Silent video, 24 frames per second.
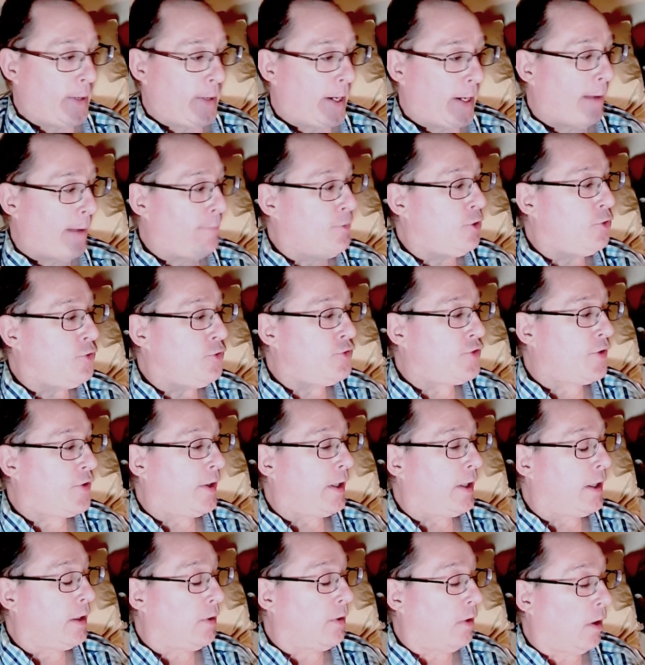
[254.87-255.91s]
But I'm
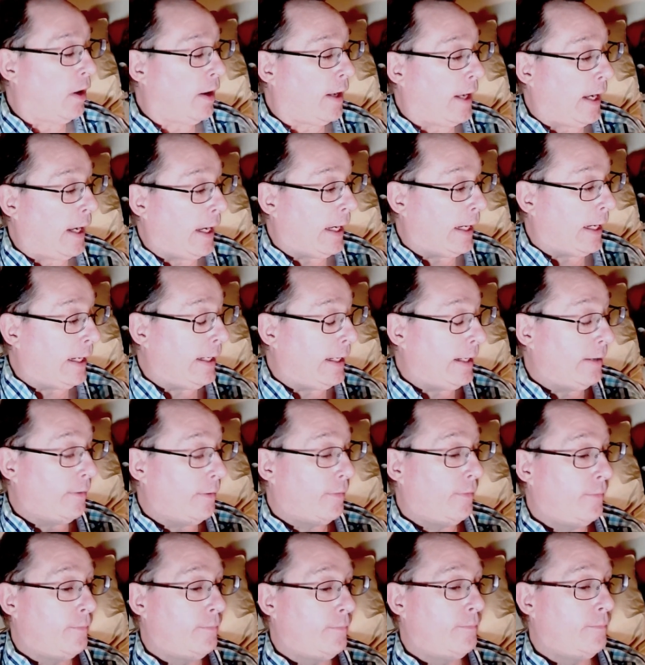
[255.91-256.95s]
using a
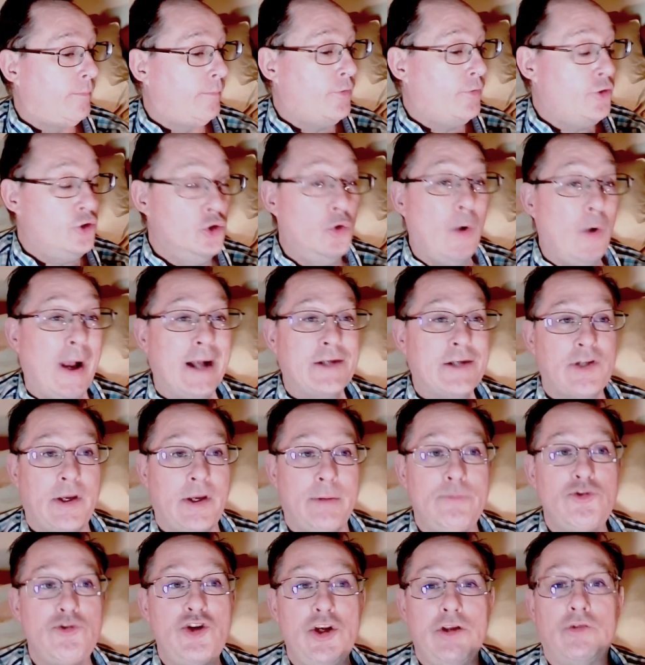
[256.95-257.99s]
Nux
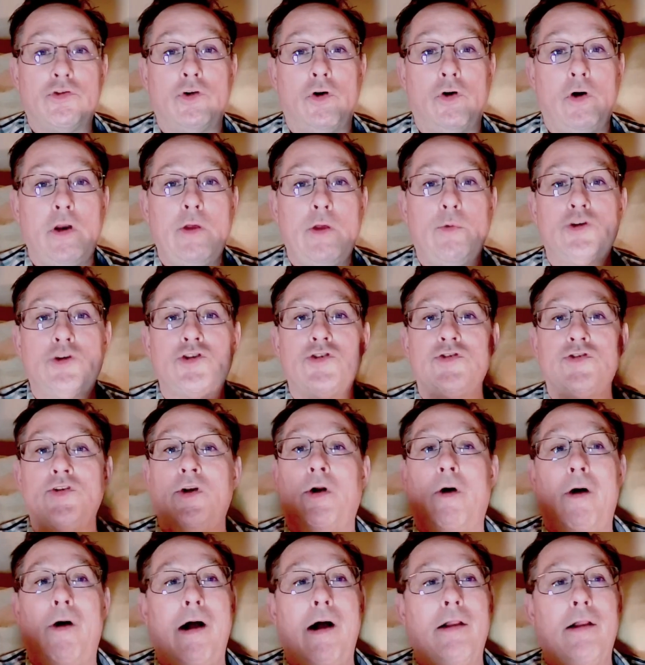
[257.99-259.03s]
MG30, which is
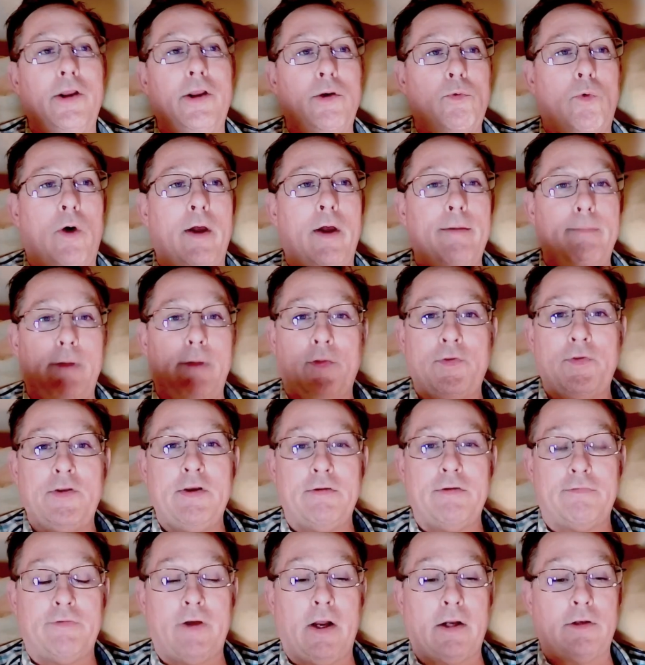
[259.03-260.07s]
an all-in-one
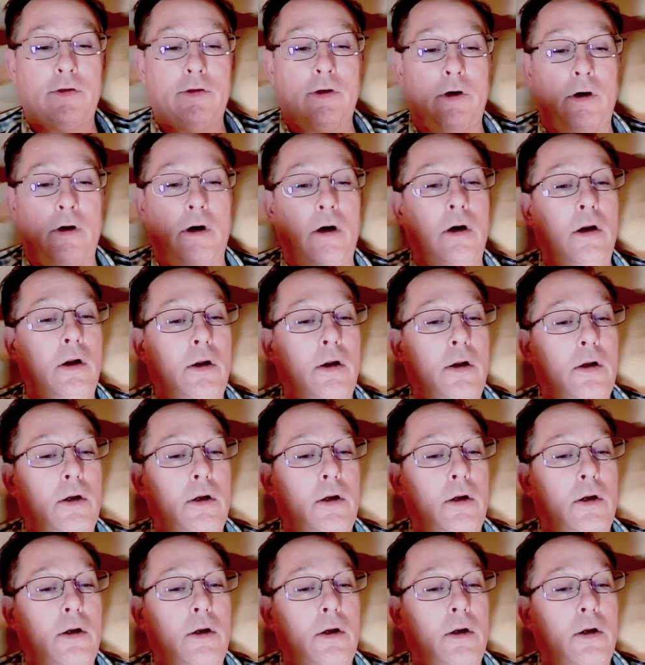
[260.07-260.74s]
multi-effector.